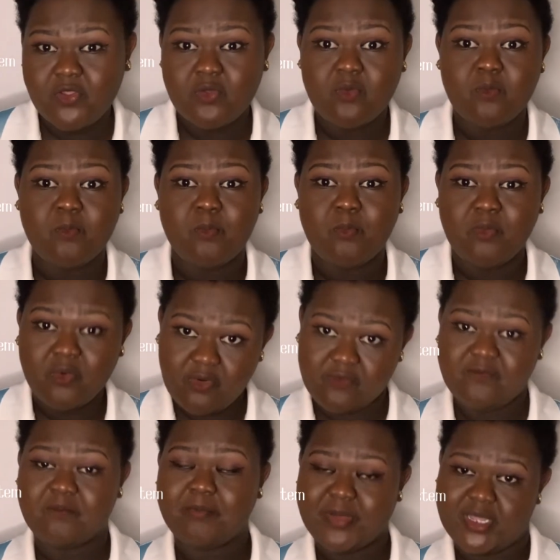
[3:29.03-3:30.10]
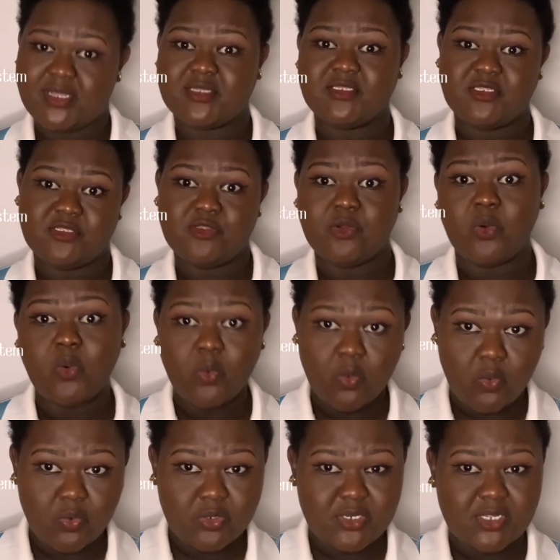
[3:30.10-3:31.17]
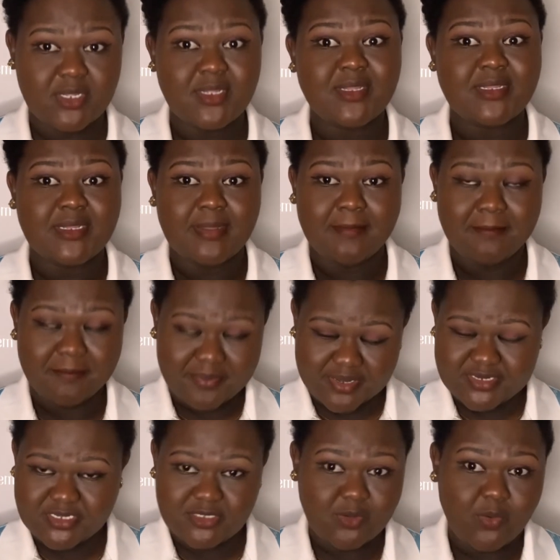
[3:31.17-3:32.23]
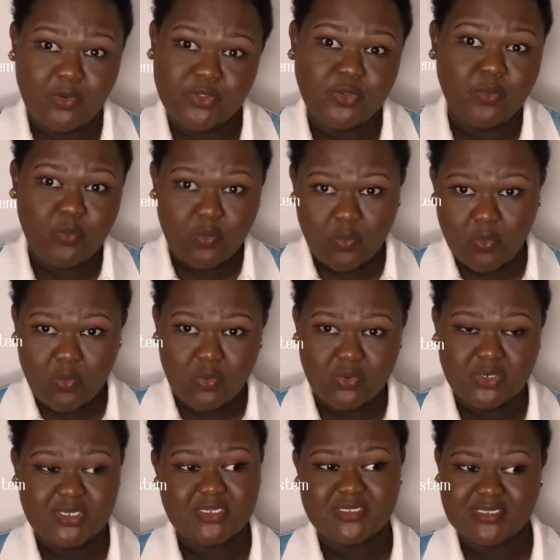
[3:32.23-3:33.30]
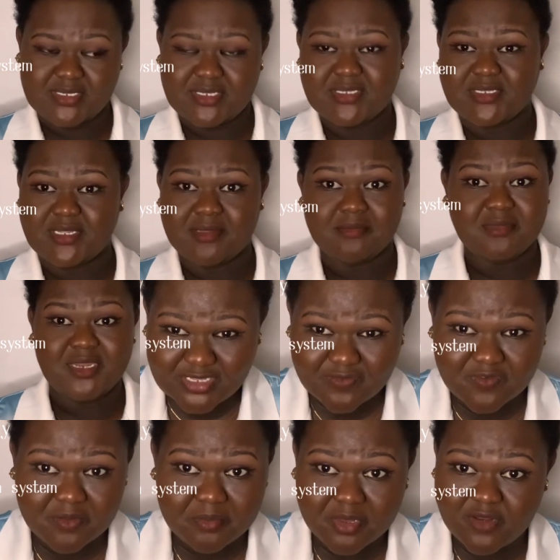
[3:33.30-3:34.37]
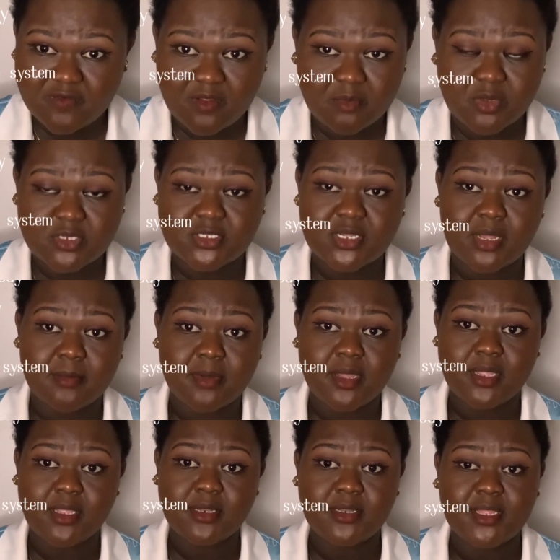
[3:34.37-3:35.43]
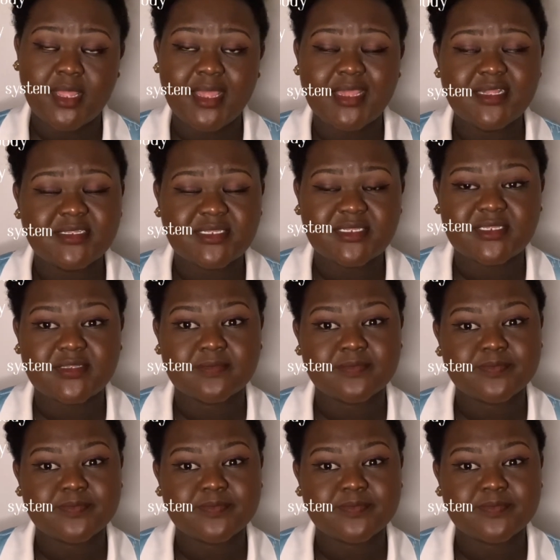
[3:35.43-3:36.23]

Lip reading: you move back to your old body or your old system. So the benefit I'm going to talk about in here is